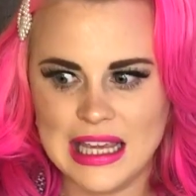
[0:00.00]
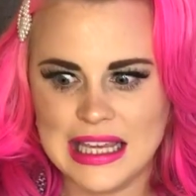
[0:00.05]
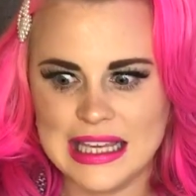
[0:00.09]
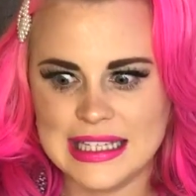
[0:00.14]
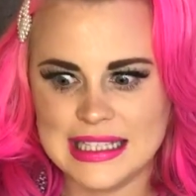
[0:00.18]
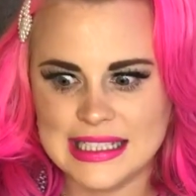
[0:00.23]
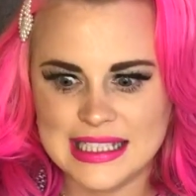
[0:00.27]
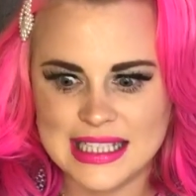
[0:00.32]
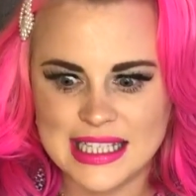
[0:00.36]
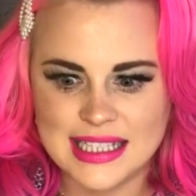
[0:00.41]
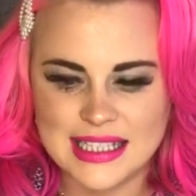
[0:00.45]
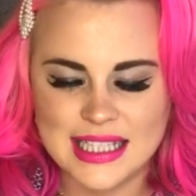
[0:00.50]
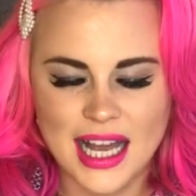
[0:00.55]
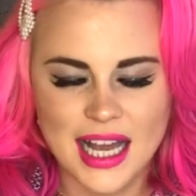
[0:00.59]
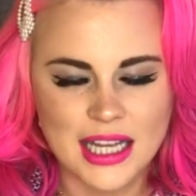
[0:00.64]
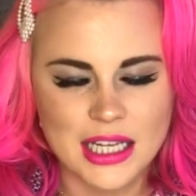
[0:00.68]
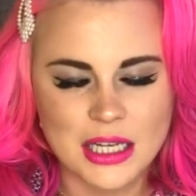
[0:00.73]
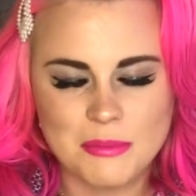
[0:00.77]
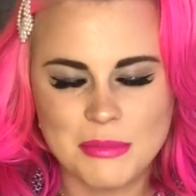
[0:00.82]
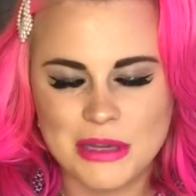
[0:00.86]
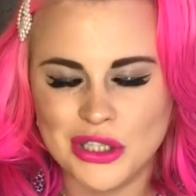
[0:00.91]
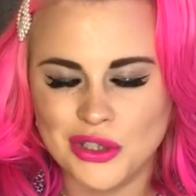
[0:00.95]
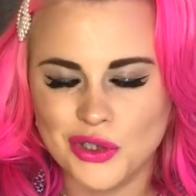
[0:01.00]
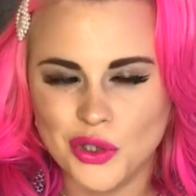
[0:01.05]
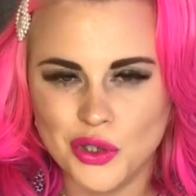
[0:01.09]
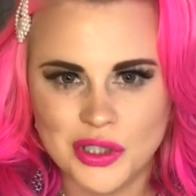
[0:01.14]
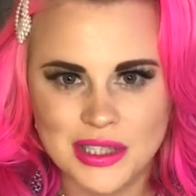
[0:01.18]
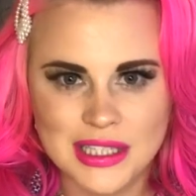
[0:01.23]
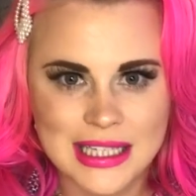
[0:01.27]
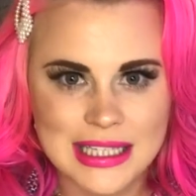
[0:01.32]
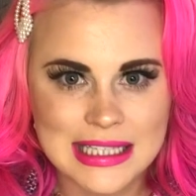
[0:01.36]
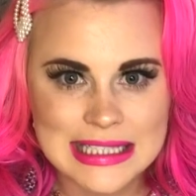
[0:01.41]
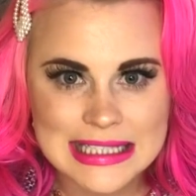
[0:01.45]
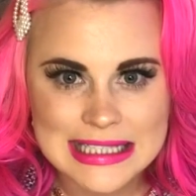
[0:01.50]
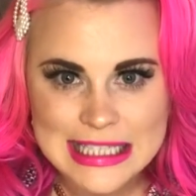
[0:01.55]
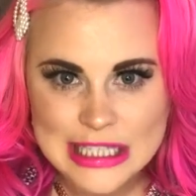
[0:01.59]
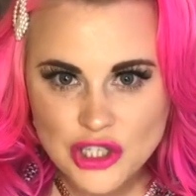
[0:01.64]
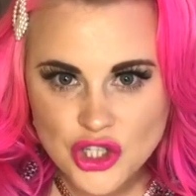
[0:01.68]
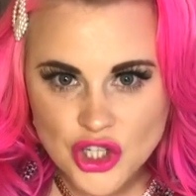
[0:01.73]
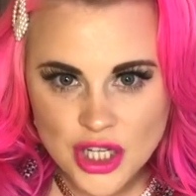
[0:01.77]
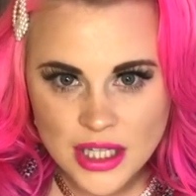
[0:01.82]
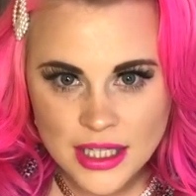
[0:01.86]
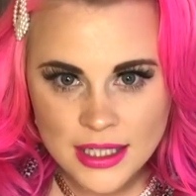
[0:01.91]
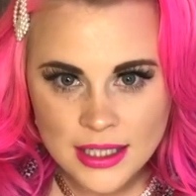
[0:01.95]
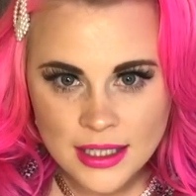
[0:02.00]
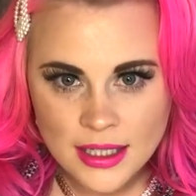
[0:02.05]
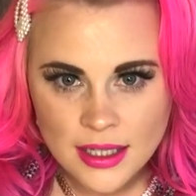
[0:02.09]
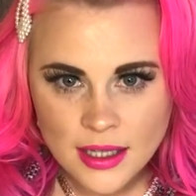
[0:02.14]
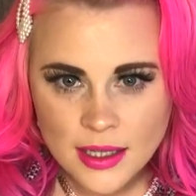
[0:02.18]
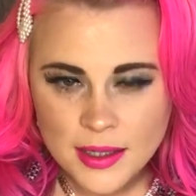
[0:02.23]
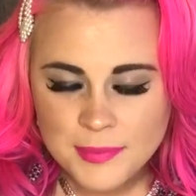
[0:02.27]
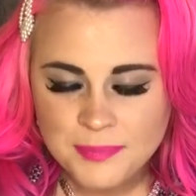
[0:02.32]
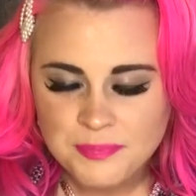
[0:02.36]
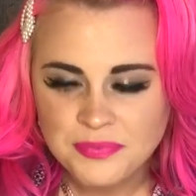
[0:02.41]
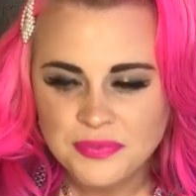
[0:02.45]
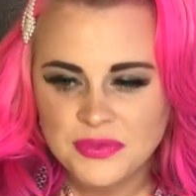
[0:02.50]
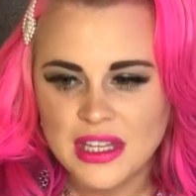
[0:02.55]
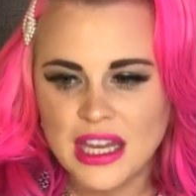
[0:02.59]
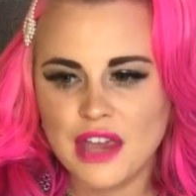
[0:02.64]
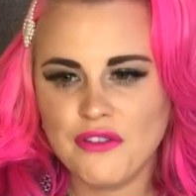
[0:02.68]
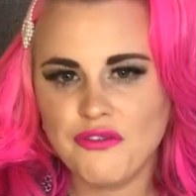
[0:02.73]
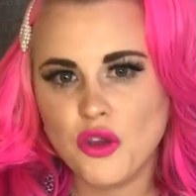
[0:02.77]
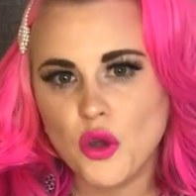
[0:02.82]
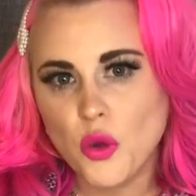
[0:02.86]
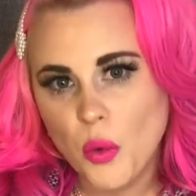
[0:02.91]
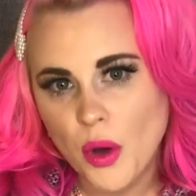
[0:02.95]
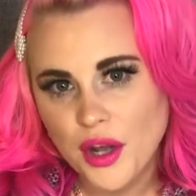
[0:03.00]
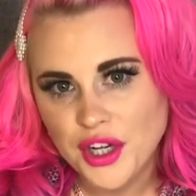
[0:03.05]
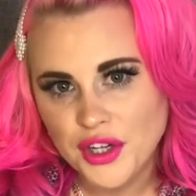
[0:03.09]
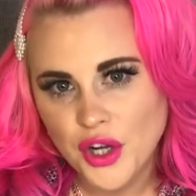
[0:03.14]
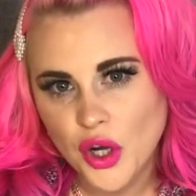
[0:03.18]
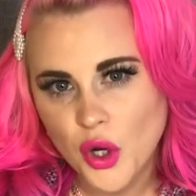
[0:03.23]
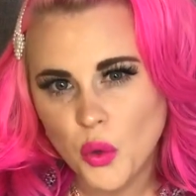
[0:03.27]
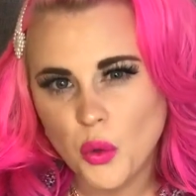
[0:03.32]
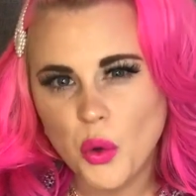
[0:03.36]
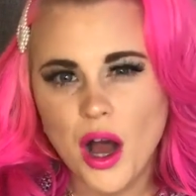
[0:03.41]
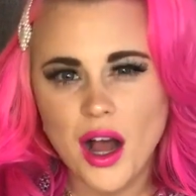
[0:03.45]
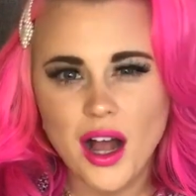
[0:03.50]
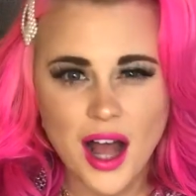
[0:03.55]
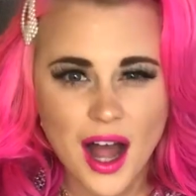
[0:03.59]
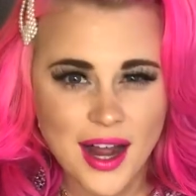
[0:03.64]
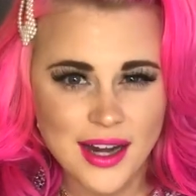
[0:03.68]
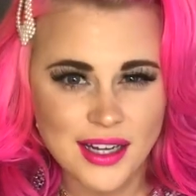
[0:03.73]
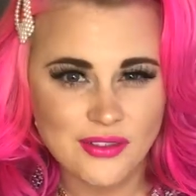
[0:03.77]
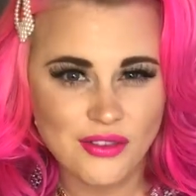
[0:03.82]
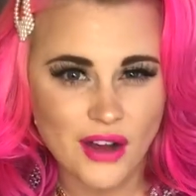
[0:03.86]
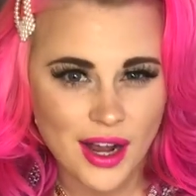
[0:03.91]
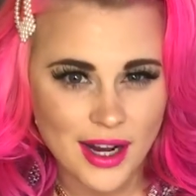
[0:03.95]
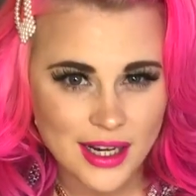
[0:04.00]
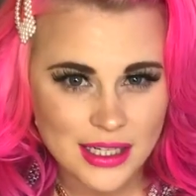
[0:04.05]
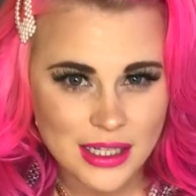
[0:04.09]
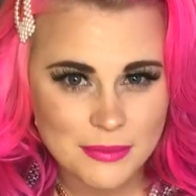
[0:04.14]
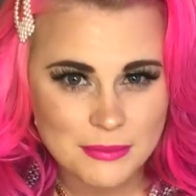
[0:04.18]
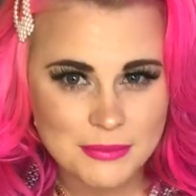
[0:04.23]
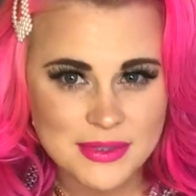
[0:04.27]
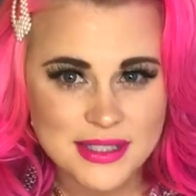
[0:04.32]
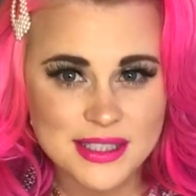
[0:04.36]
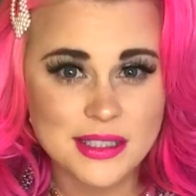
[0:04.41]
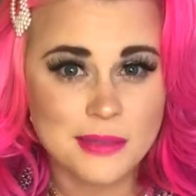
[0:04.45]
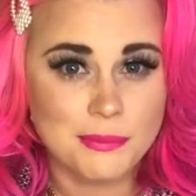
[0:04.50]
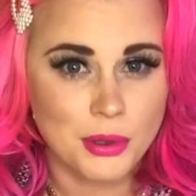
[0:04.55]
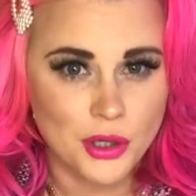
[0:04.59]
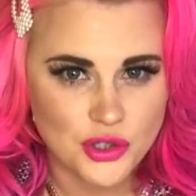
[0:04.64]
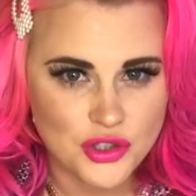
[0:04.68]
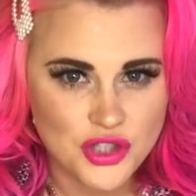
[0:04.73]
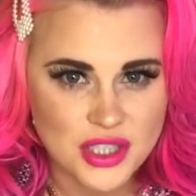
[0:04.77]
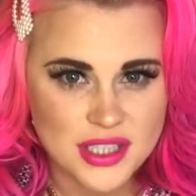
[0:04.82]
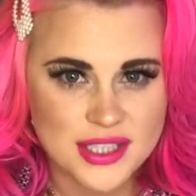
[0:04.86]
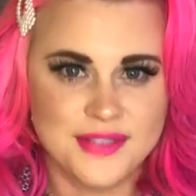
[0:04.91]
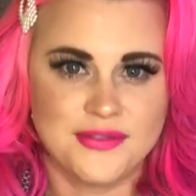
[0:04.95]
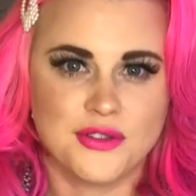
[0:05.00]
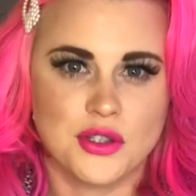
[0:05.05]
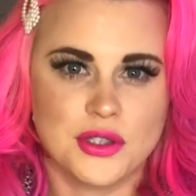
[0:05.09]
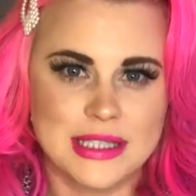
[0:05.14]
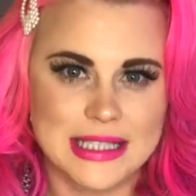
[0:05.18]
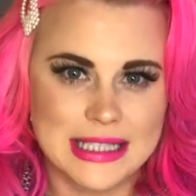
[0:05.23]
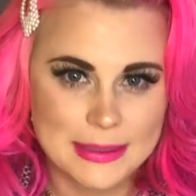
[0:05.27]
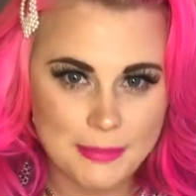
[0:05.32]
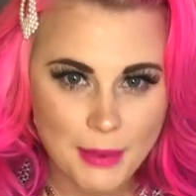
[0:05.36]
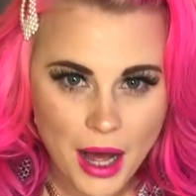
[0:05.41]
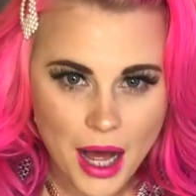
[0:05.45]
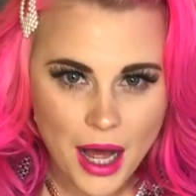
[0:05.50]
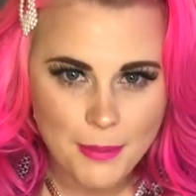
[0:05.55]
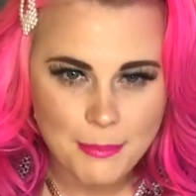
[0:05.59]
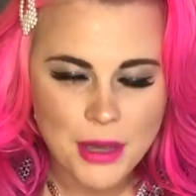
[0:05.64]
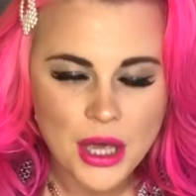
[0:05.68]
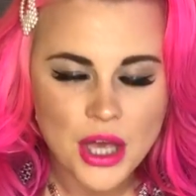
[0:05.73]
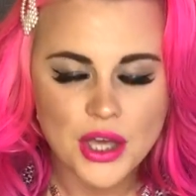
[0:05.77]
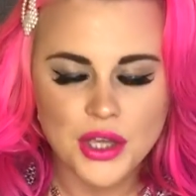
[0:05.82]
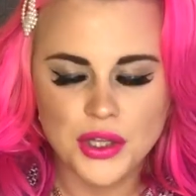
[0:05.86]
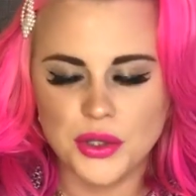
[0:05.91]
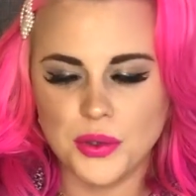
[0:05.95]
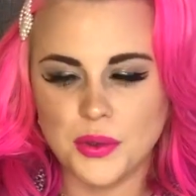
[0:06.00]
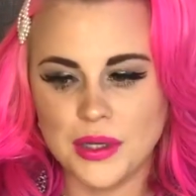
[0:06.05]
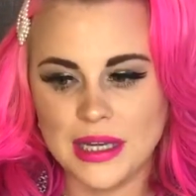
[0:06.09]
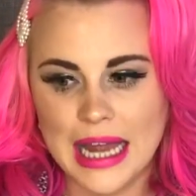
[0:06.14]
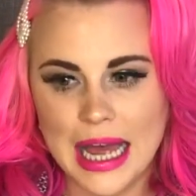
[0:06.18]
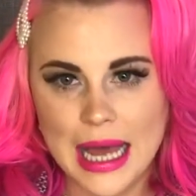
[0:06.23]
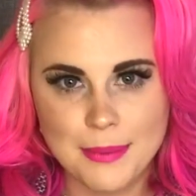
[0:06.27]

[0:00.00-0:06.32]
is this item in good condition? If you want to know what kind of items to purchase for Depop, you can